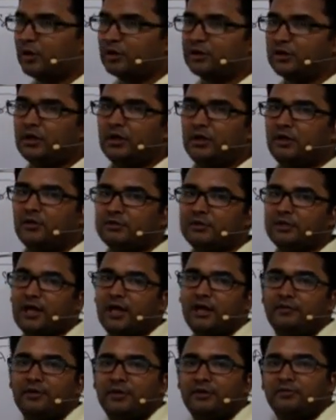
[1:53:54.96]
have bought,
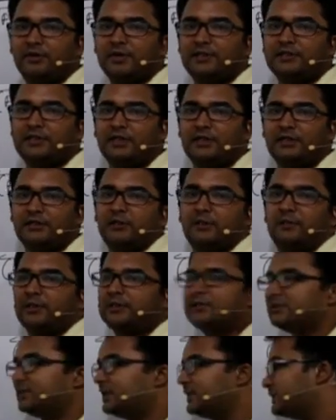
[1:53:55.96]
they have invested in the
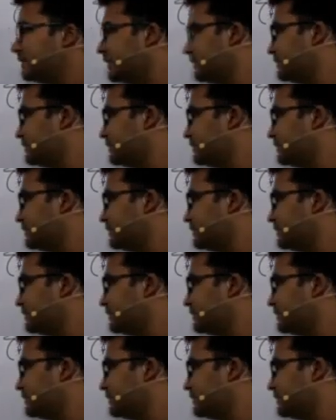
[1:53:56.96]
business,